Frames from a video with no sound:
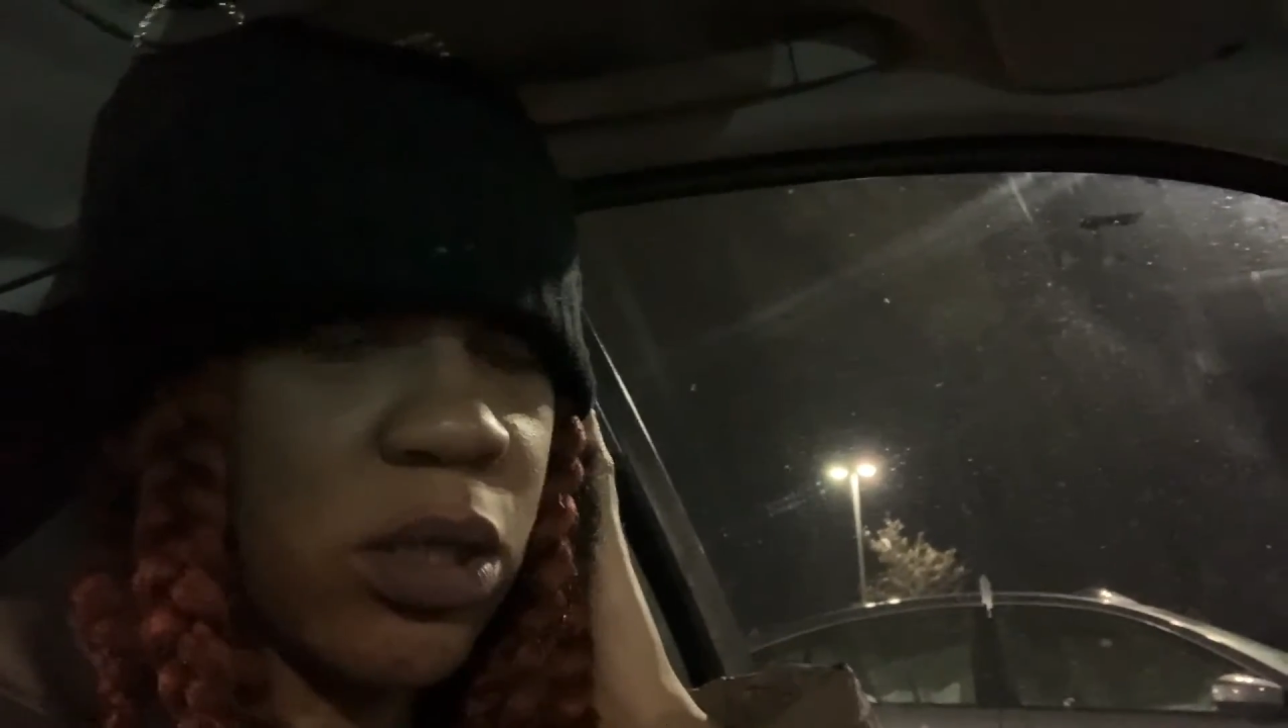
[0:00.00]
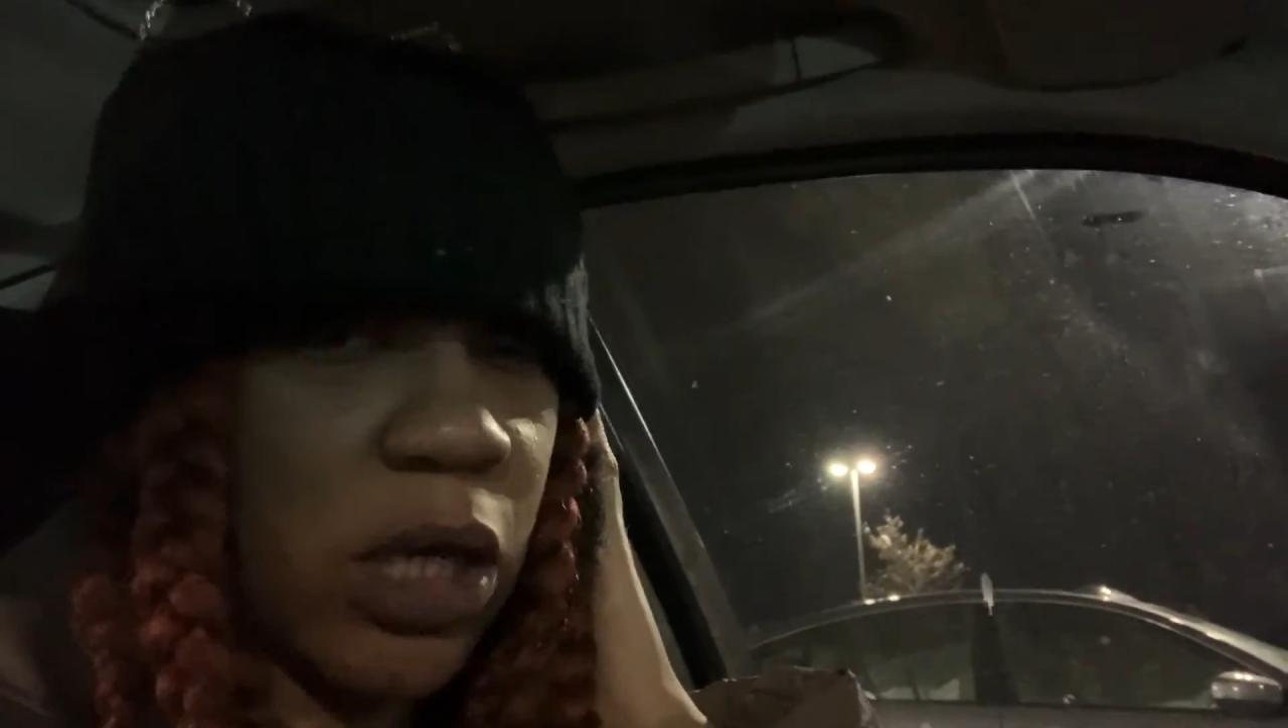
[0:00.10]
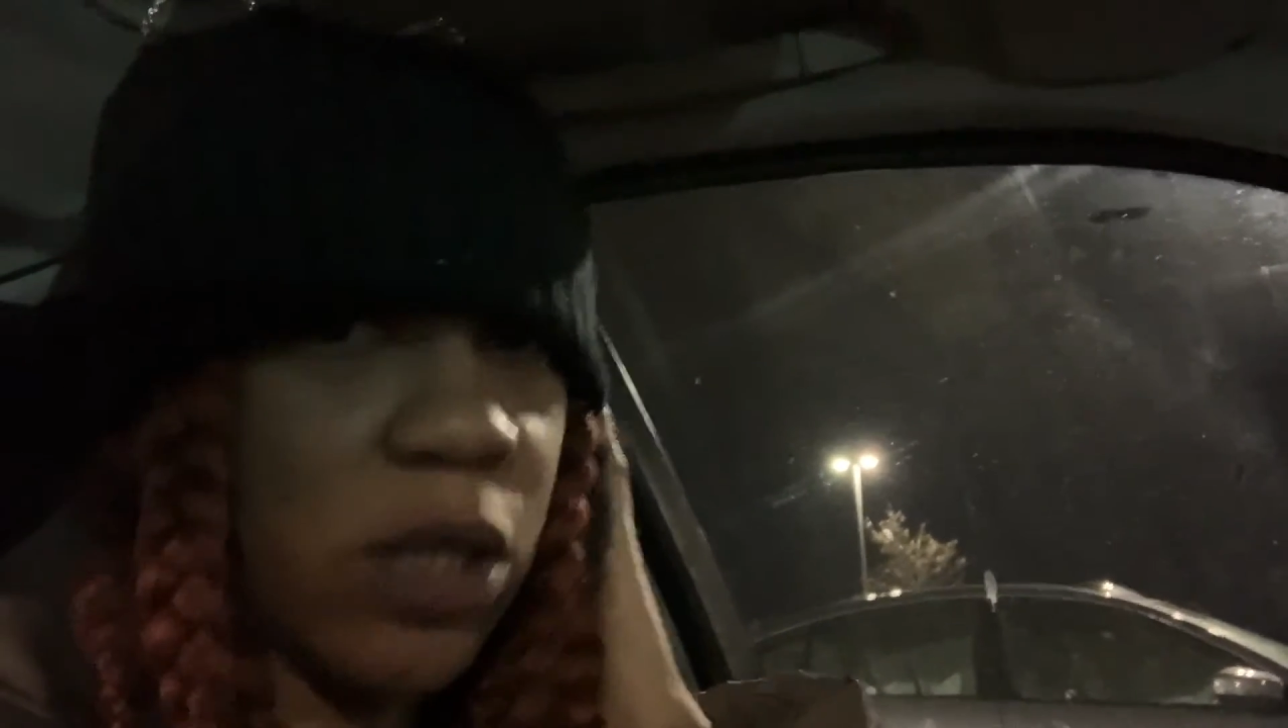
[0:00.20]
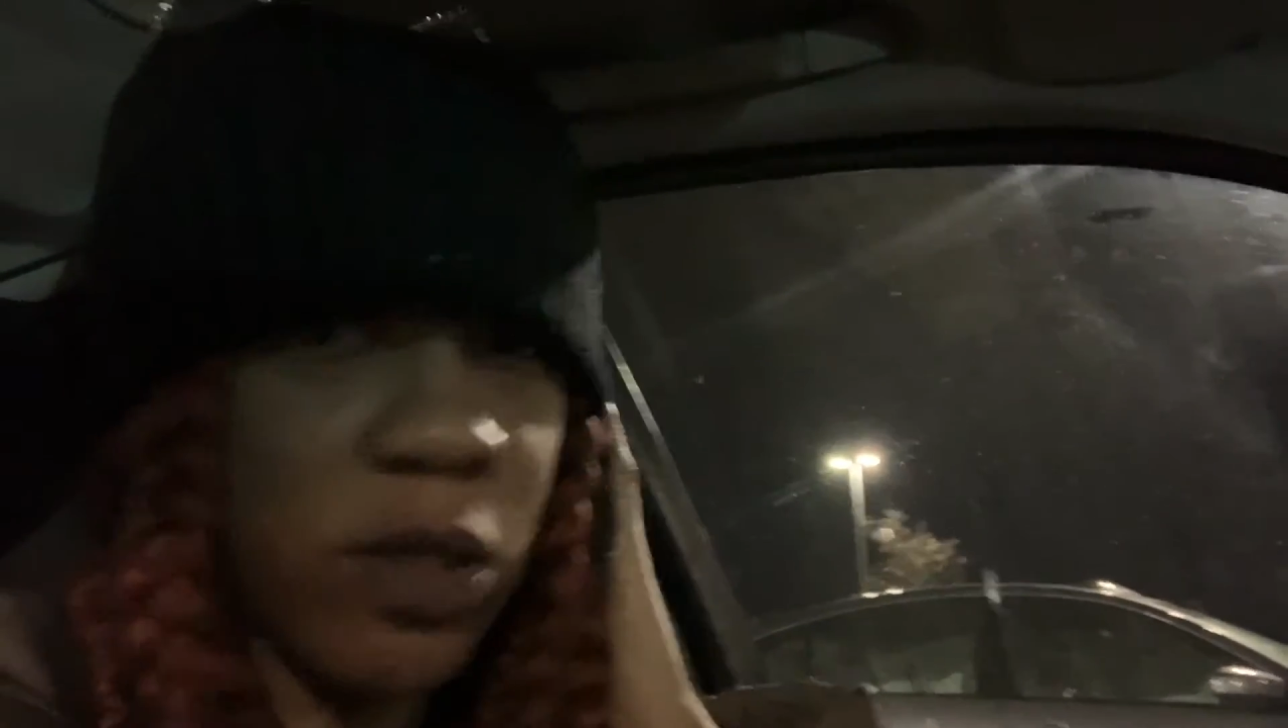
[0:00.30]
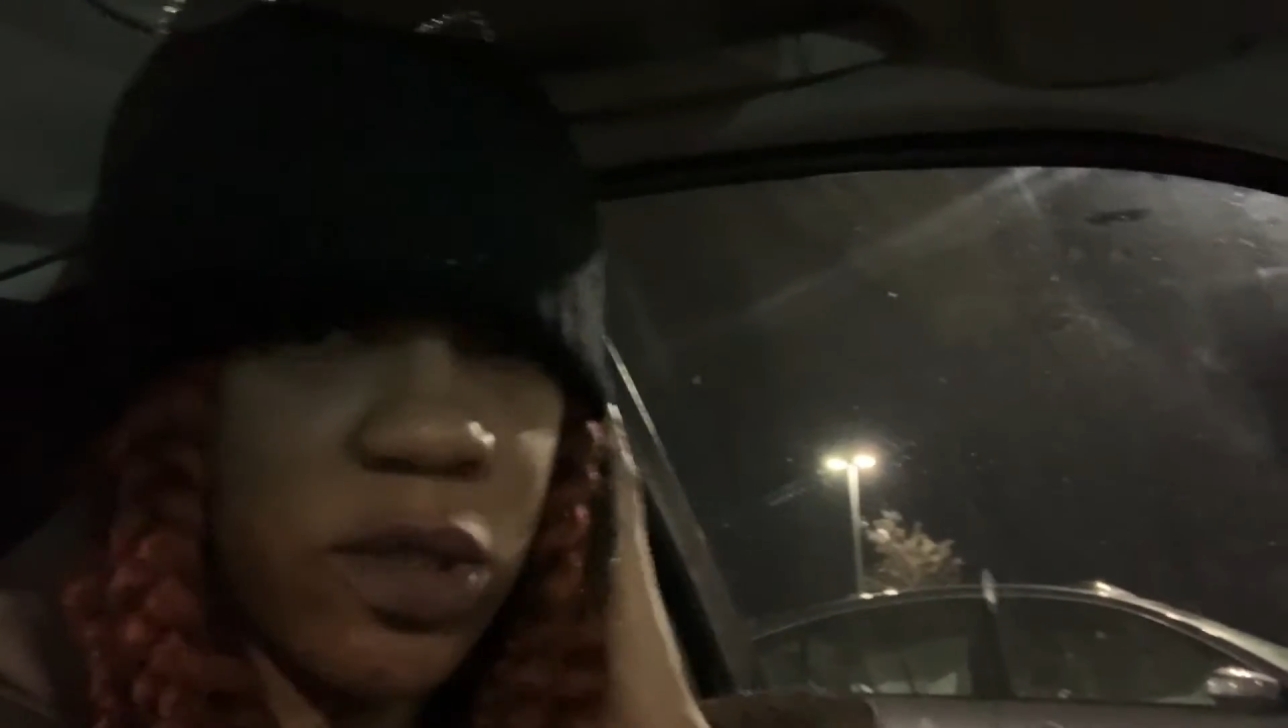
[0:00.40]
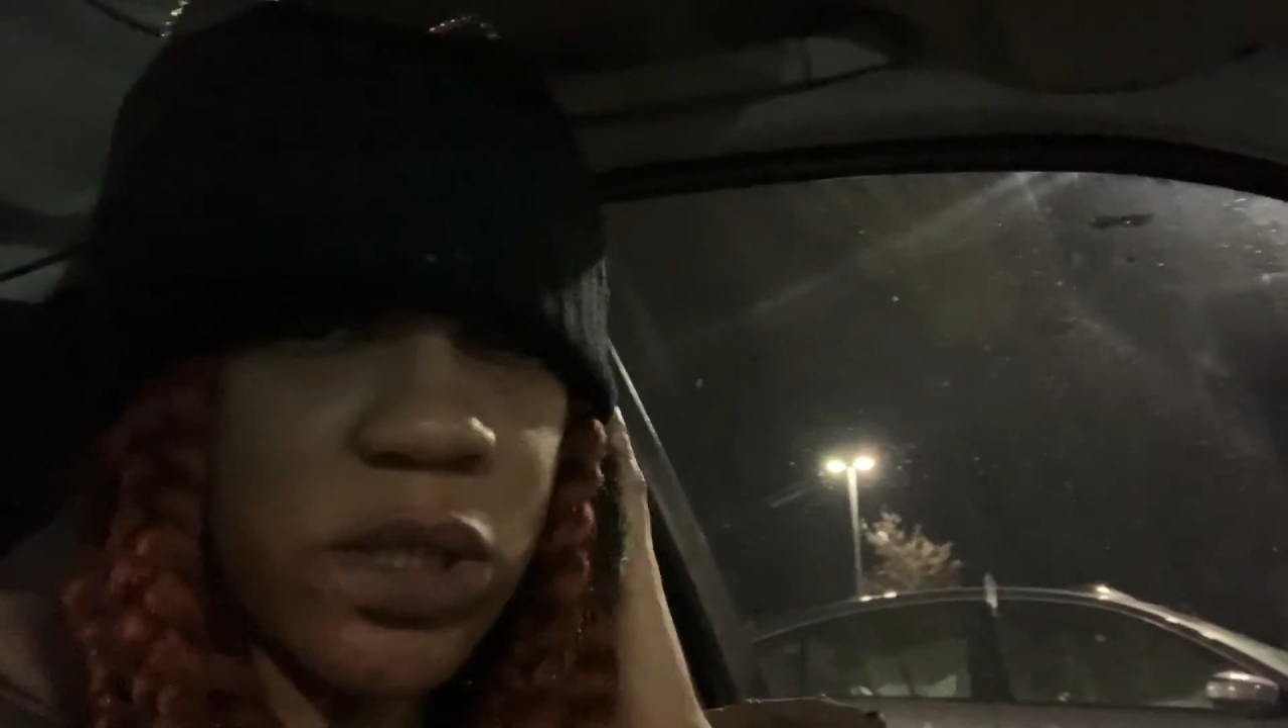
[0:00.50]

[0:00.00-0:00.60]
He